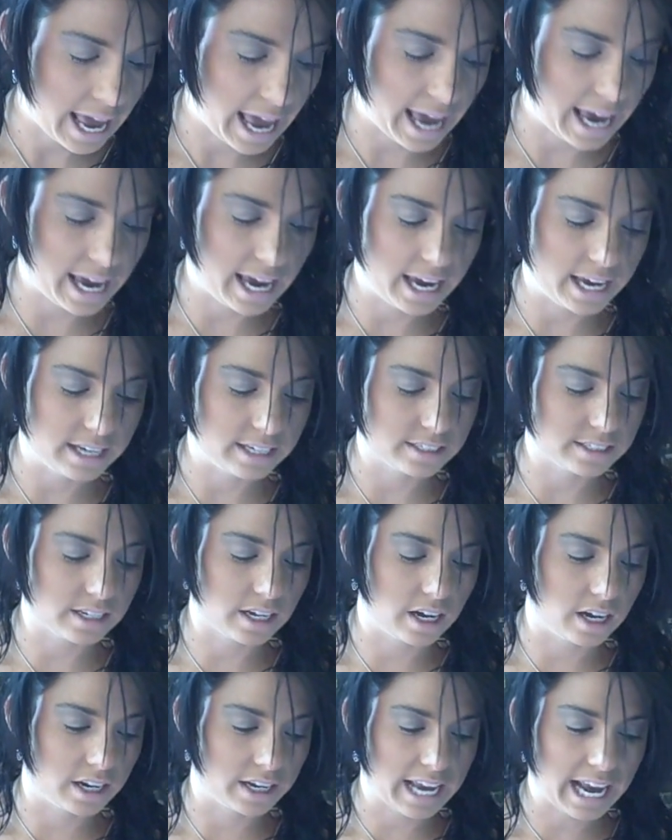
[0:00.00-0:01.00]
and
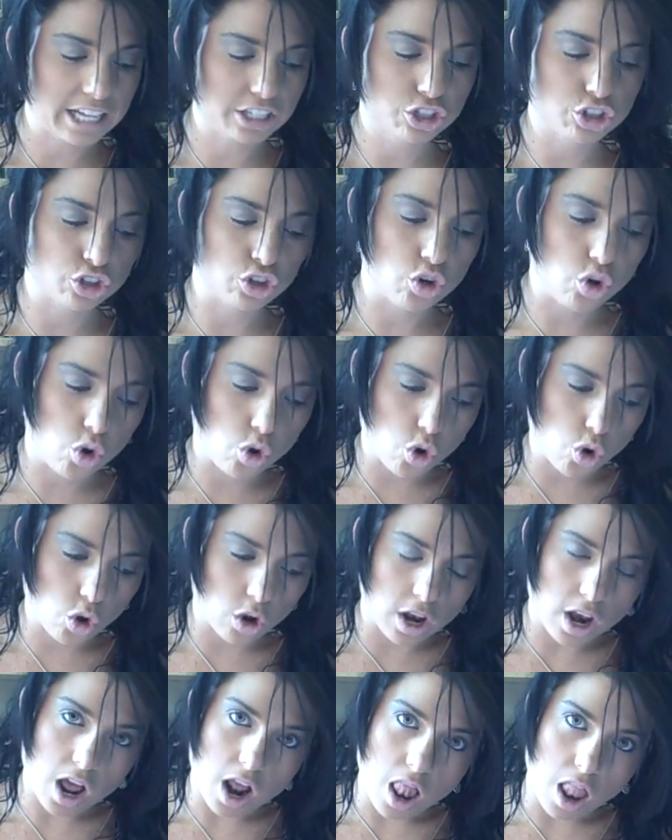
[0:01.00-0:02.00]
uh,
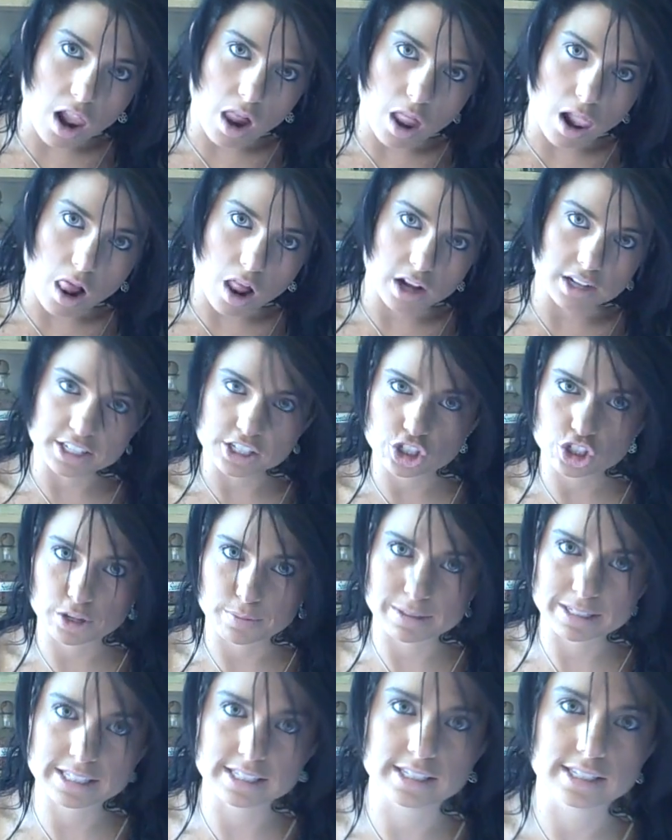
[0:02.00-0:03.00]
gastrointestinal
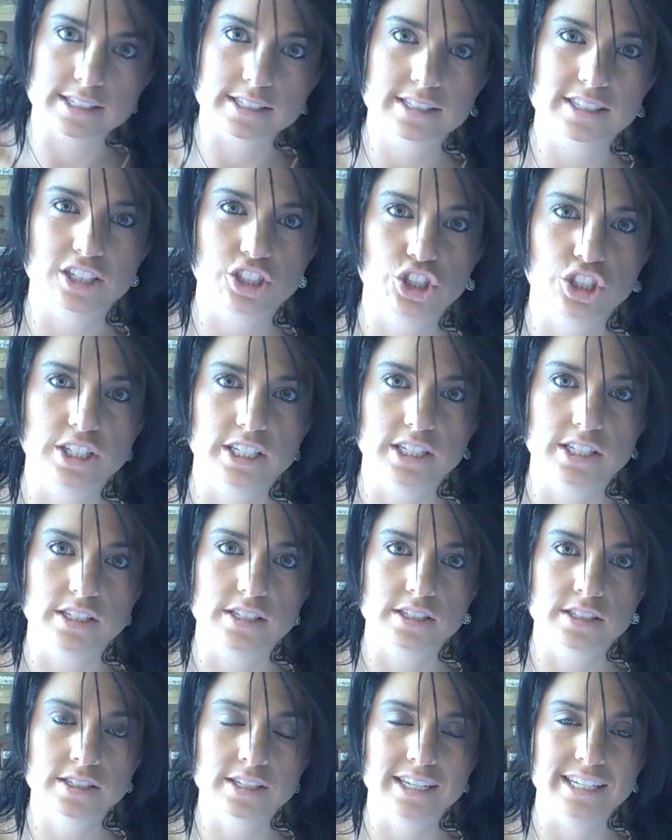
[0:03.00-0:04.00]
disturbances such
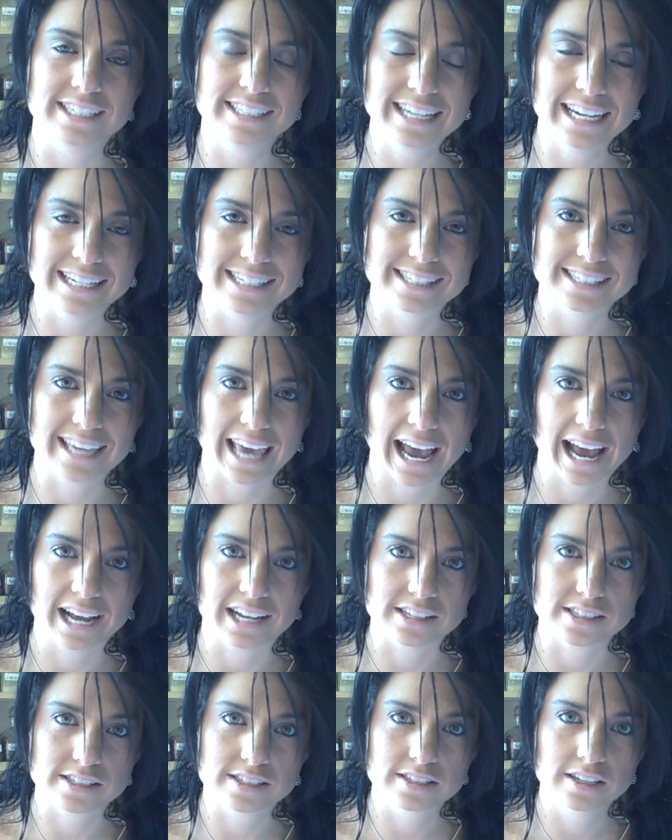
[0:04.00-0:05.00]
as intense
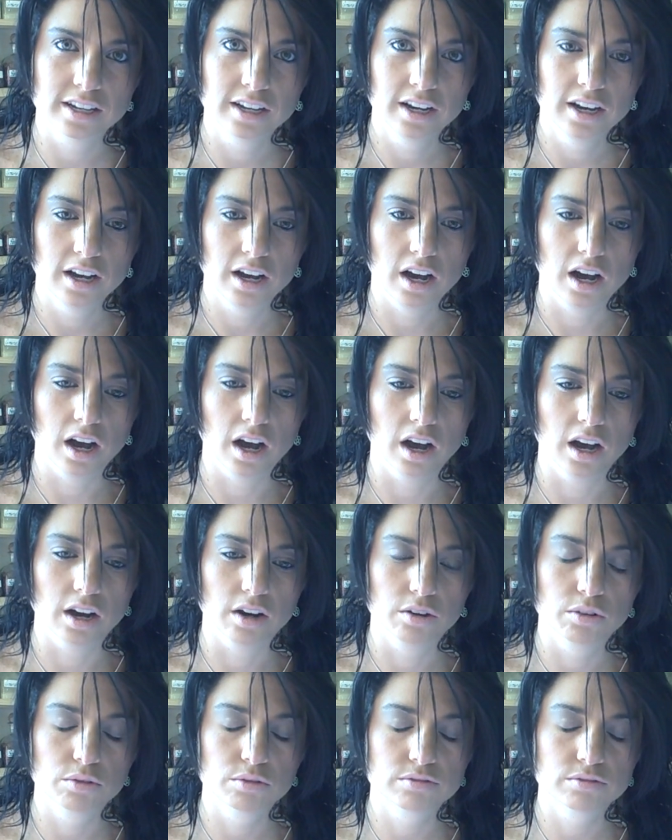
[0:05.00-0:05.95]
gas, uh,